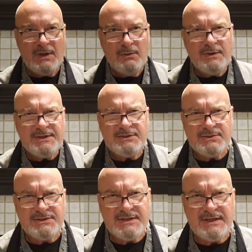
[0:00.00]
What did you
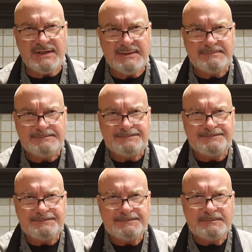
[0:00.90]
see?
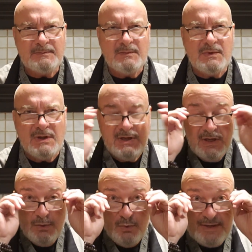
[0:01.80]

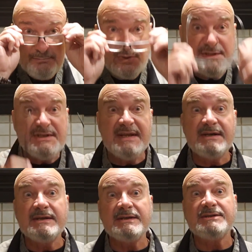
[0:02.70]
What
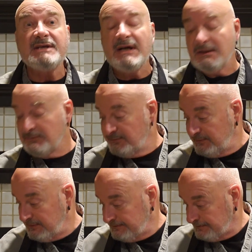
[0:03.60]
presented
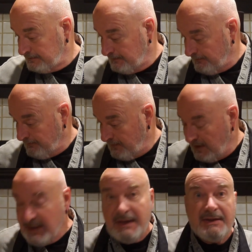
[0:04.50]
itself
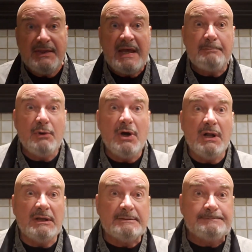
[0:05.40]
in that
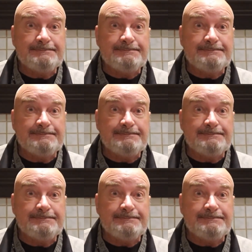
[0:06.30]
ball?